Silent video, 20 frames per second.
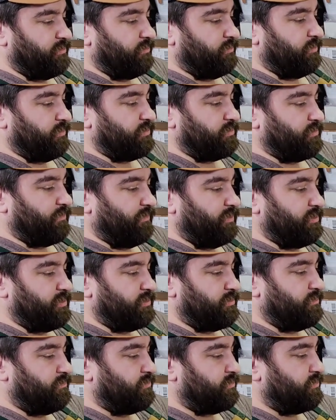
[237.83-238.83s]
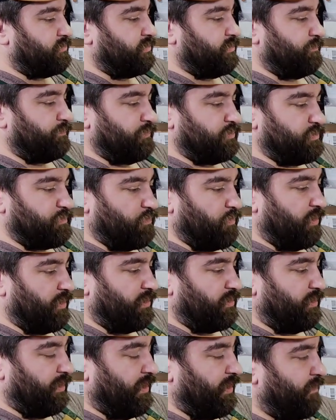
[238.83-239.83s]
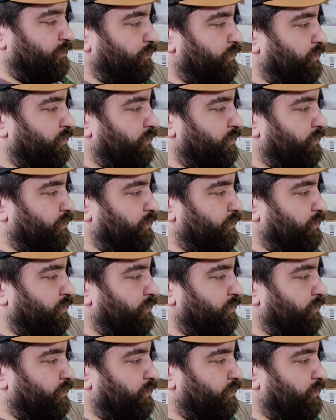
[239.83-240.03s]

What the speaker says: And so I just use a simple spring clamp.